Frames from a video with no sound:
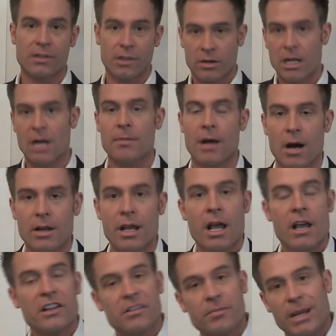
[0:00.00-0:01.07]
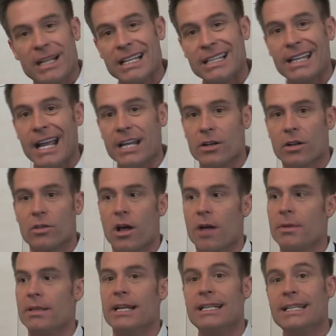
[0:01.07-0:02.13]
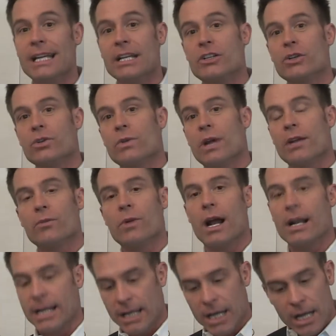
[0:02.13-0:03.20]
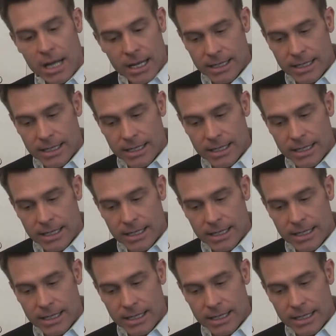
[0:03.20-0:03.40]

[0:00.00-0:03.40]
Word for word: I'll come out, spend a day at your club, and then get you in writing,